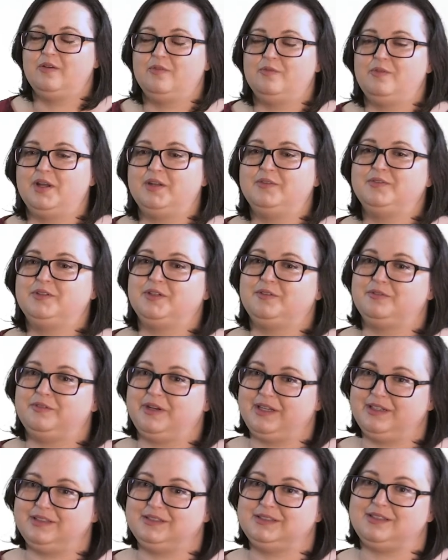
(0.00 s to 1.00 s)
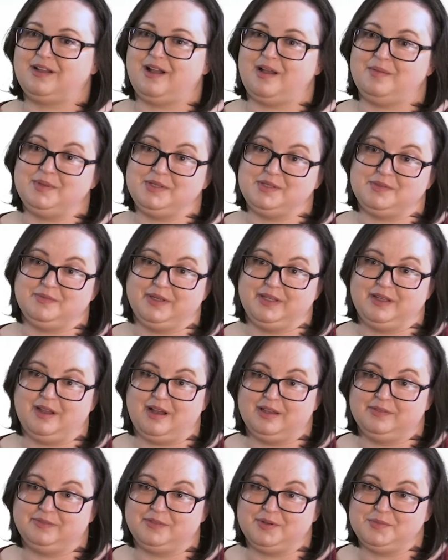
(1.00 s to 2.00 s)
One of the greatest comments we
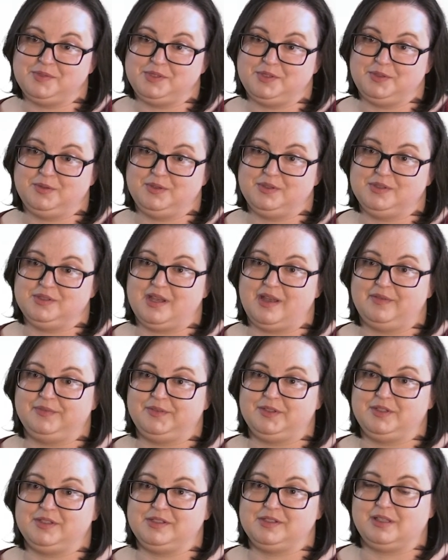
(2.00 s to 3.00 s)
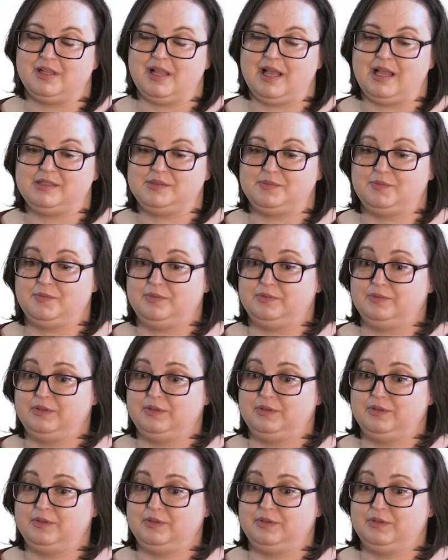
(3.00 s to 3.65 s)
got from students after this class